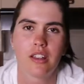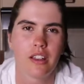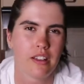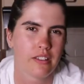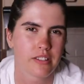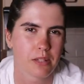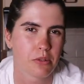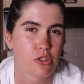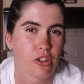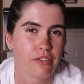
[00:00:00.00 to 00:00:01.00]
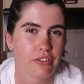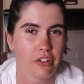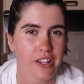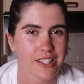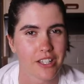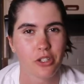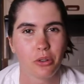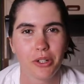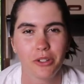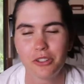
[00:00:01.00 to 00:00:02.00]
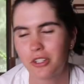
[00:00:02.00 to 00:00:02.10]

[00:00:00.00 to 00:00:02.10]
a substitute for essential oil.